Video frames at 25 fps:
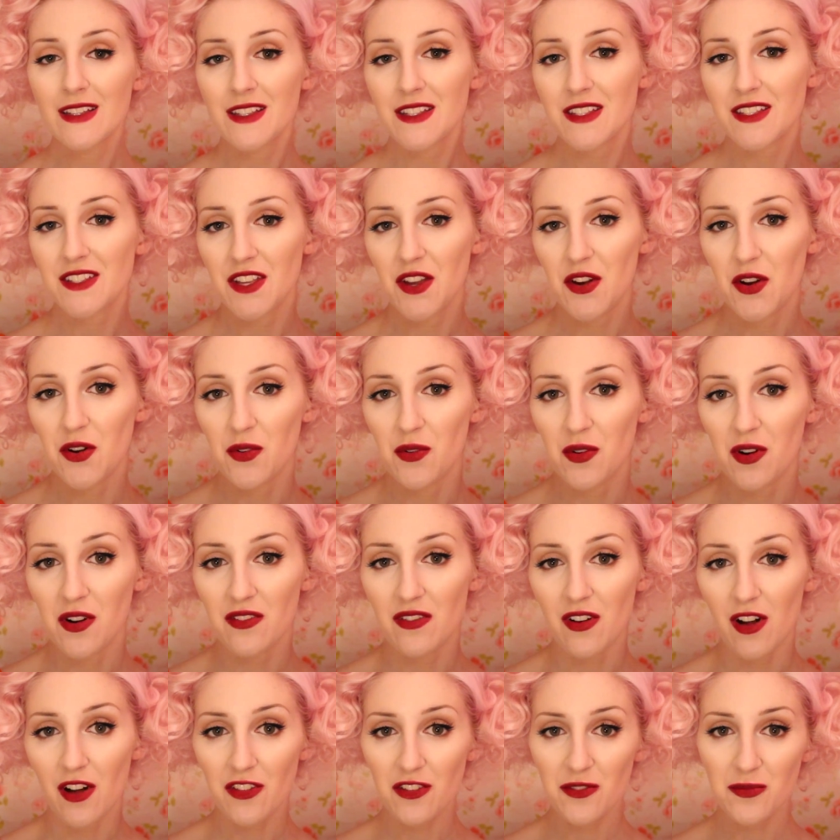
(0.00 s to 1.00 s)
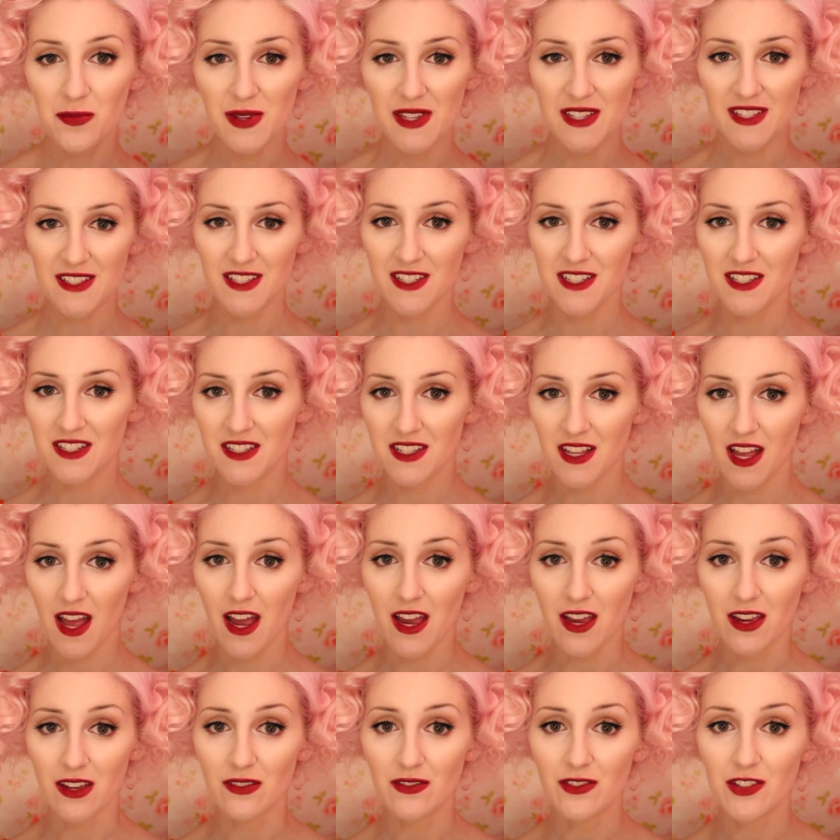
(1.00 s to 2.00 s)
So of all the pieces
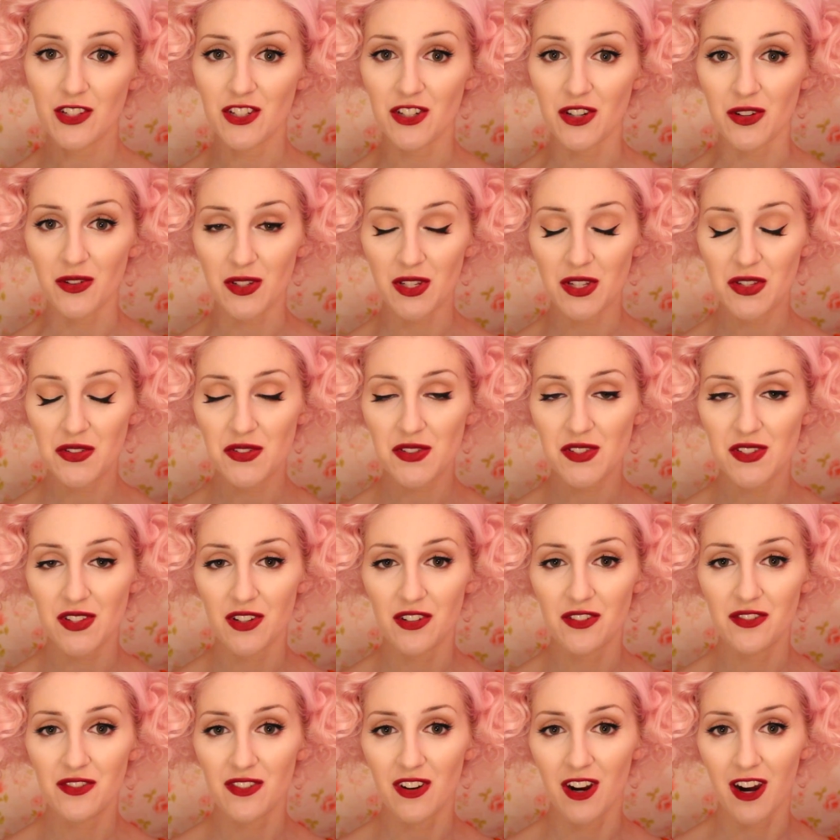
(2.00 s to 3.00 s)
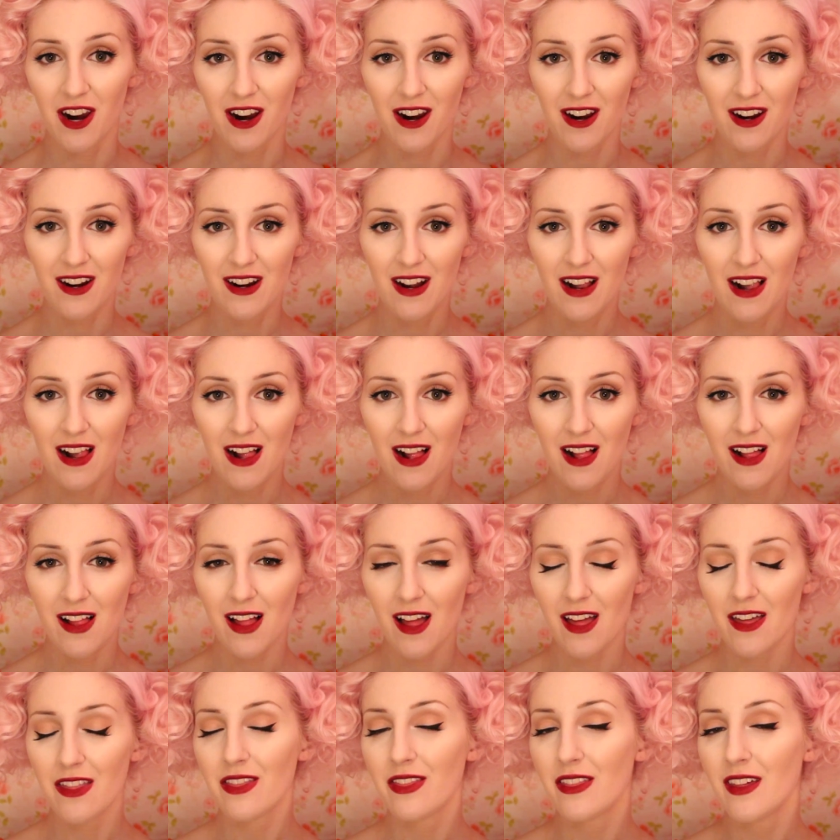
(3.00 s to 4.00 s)
I have shown you so far,
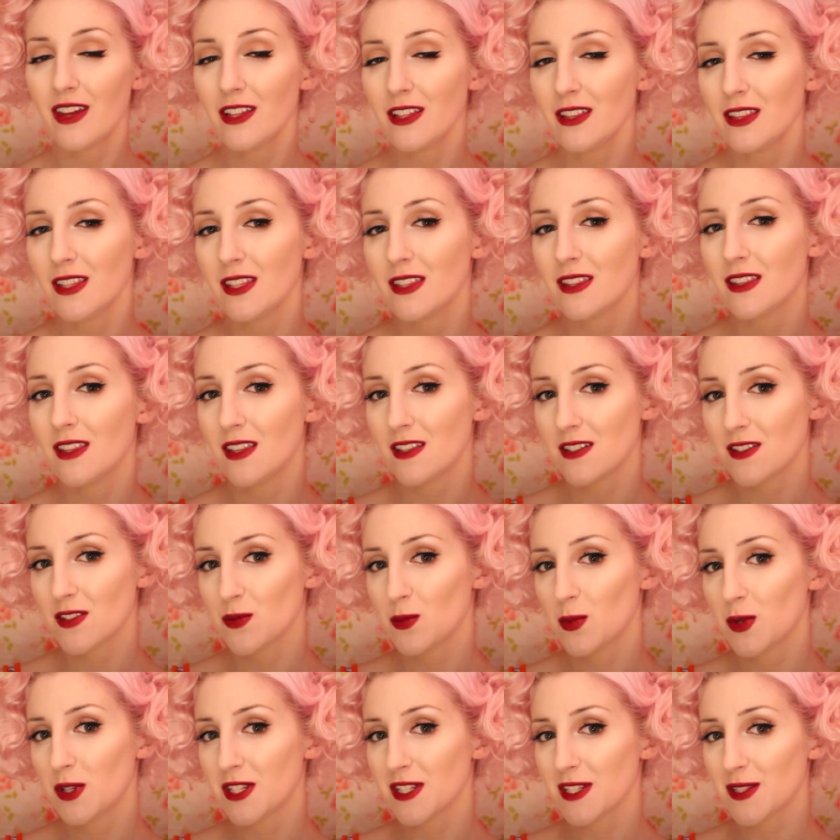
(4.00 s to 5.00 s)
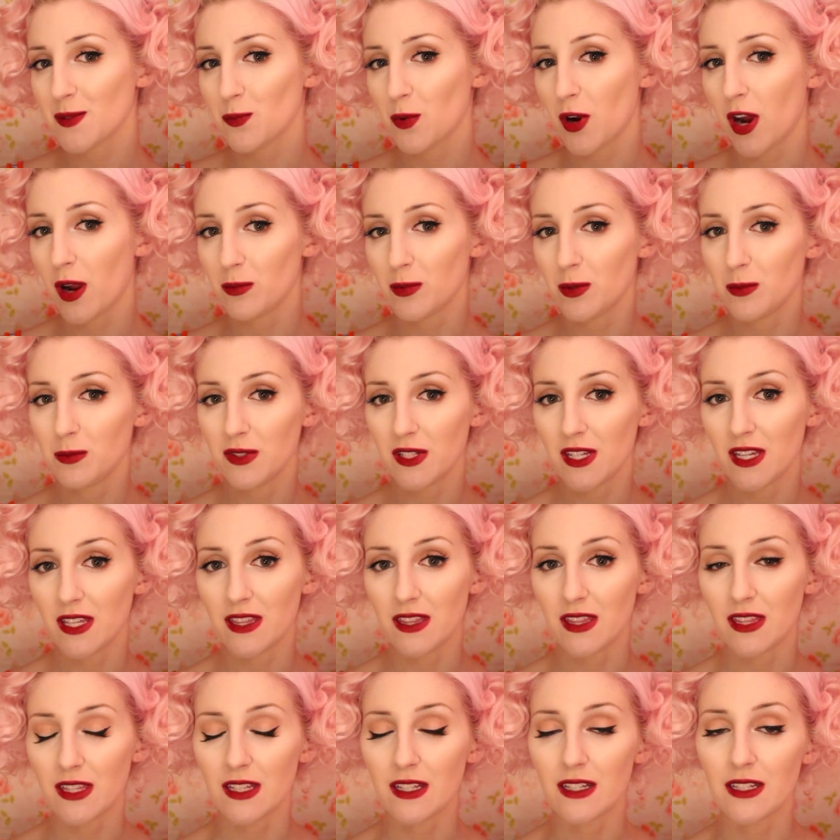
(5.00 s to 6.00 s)
I think that this one is probably
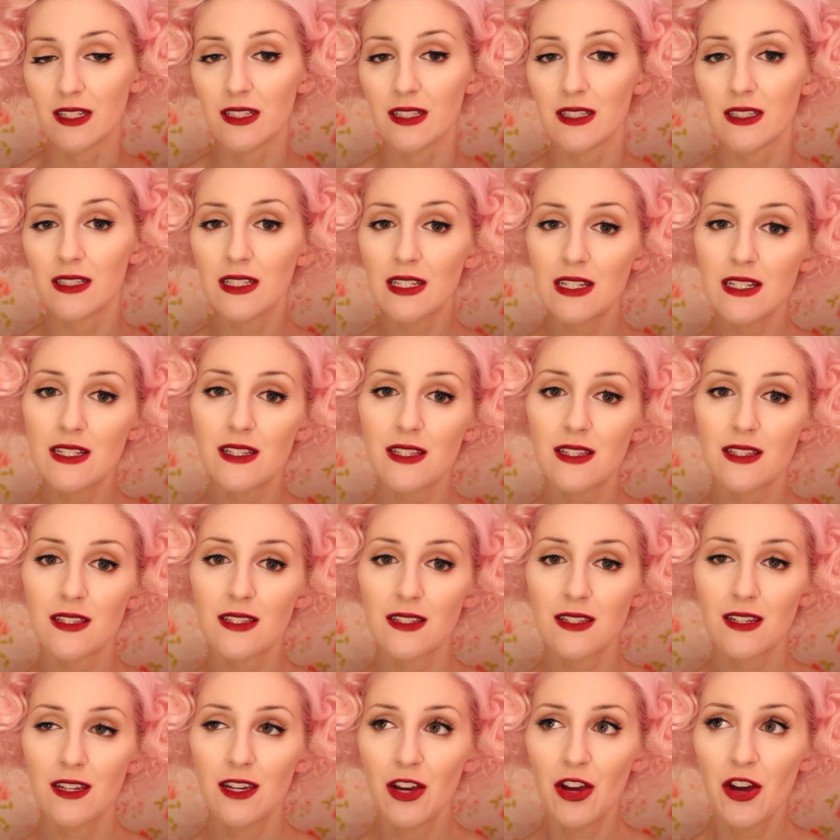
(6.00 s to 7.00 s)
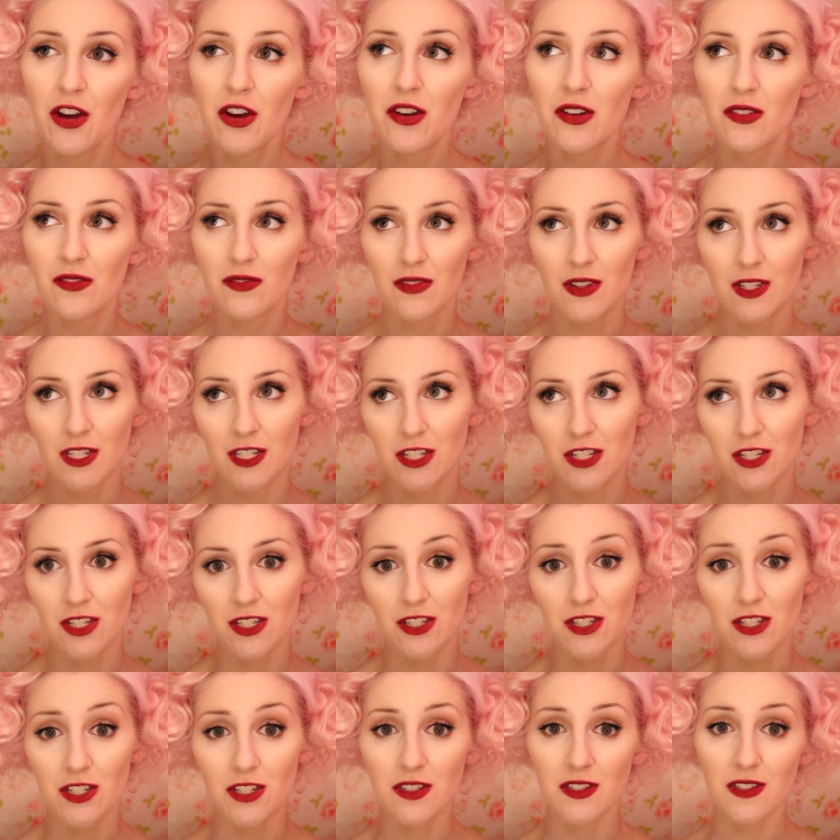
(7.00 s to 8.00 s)
the least
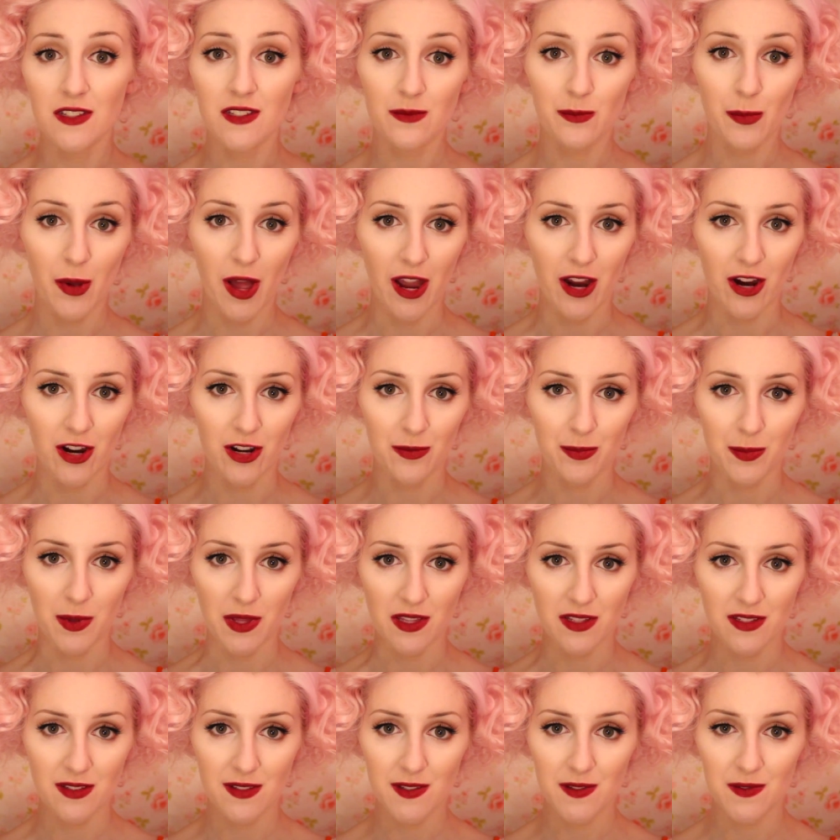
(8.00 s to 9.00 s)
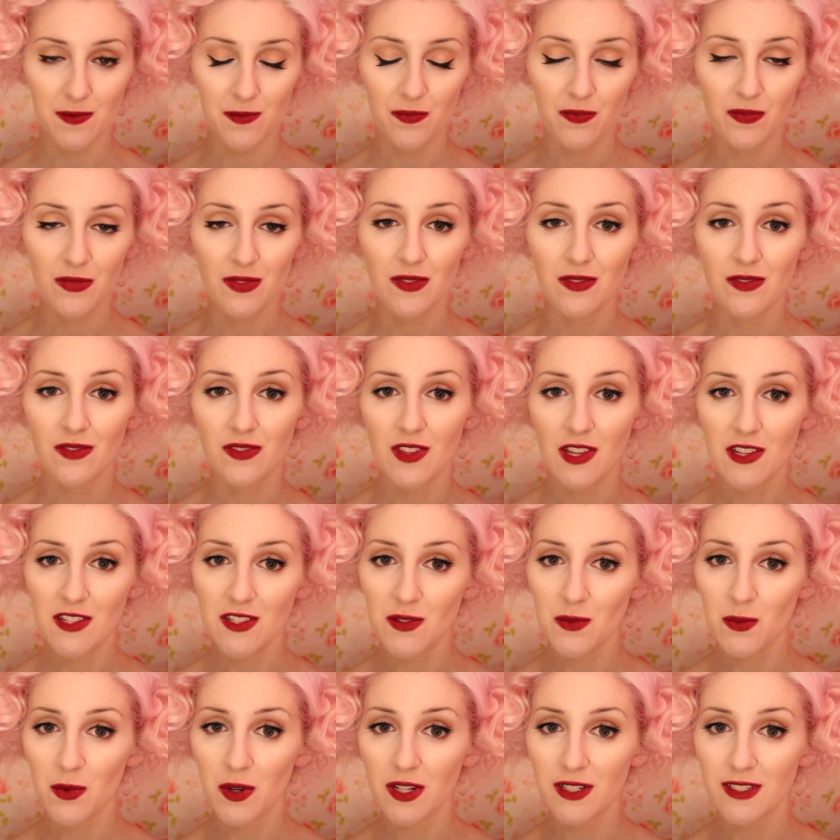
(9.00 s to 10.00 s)
vintage inspired piece.
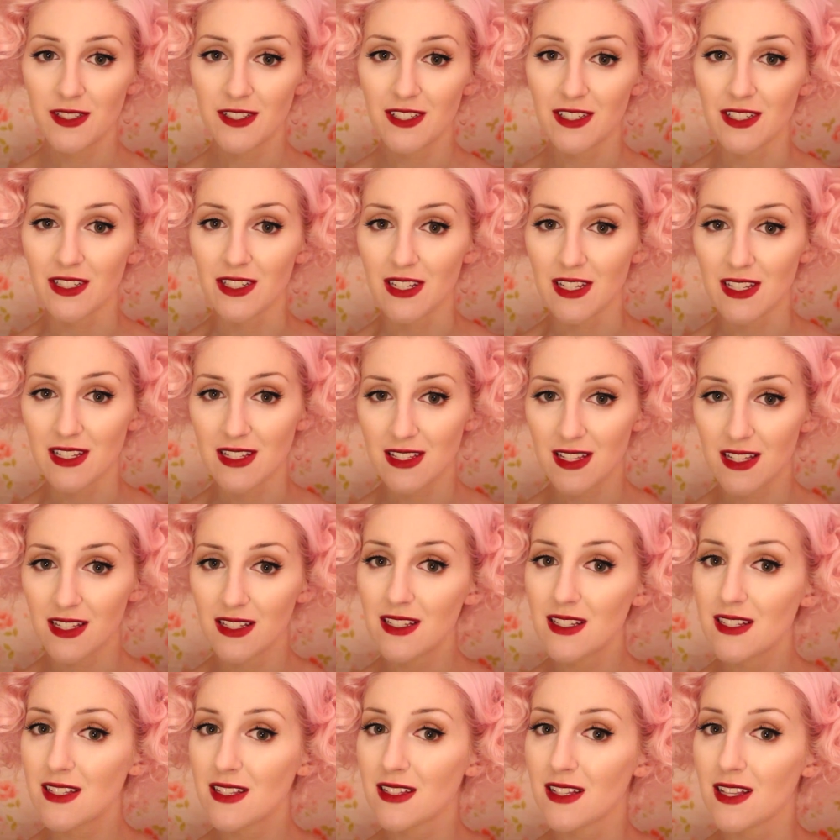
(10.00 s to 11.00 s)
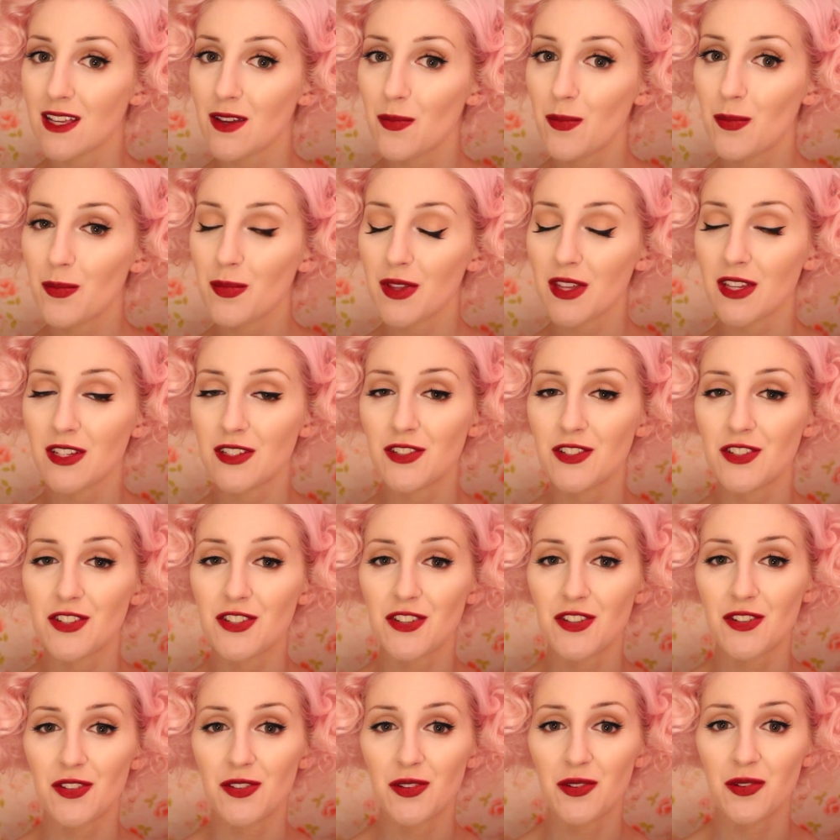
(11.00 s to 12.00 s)
This one could easily slip
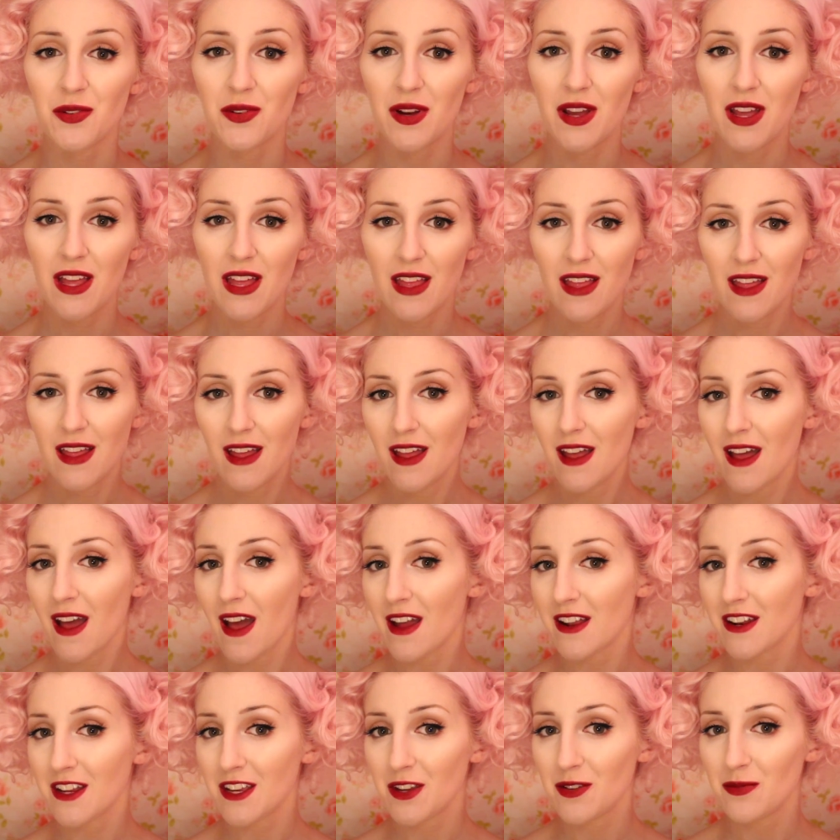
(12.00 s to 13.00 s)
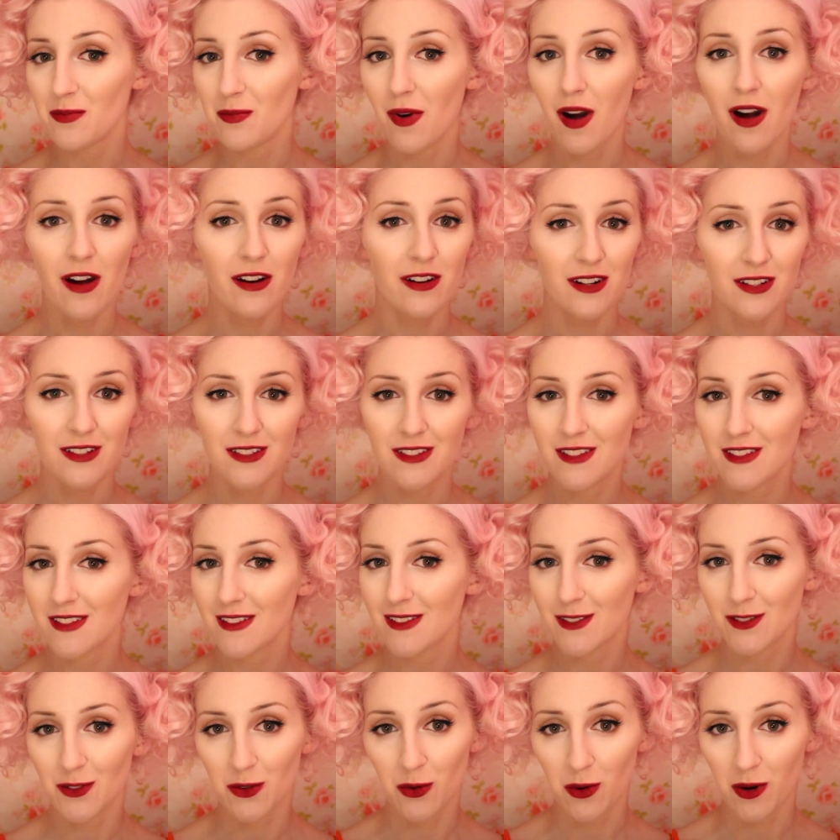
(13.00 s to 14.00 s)
into any modern
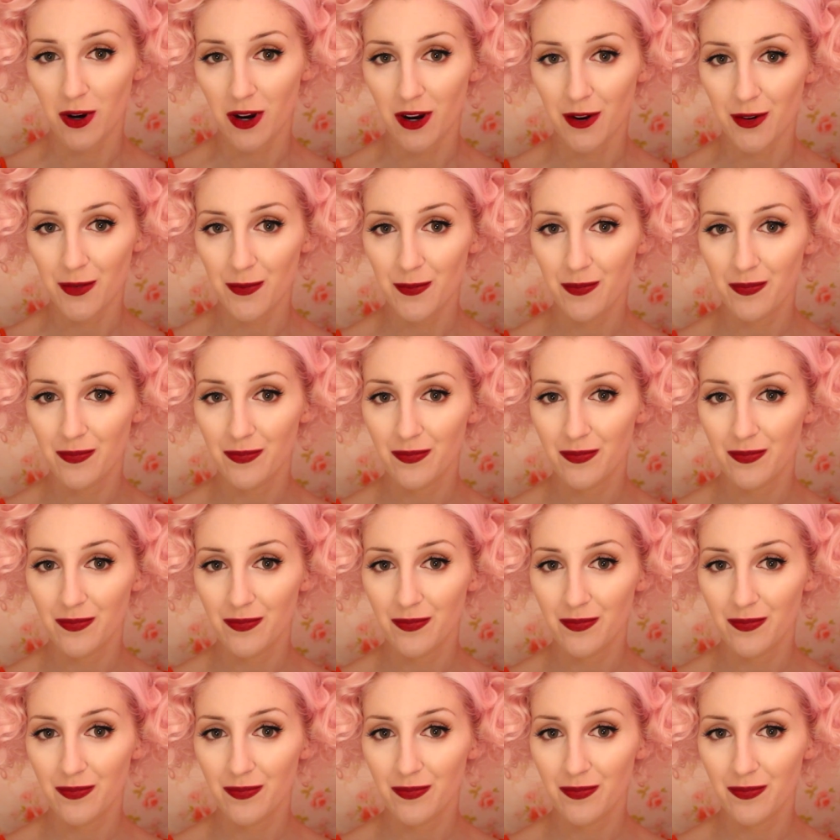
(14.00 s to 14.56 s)
store,